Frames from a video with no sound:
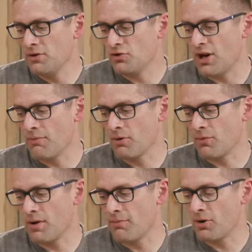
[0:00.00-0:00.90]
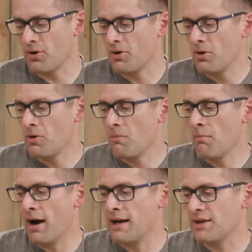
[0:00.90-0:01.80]
chamber reamer
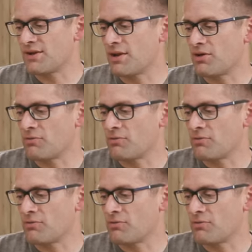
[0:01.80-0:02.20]
minus the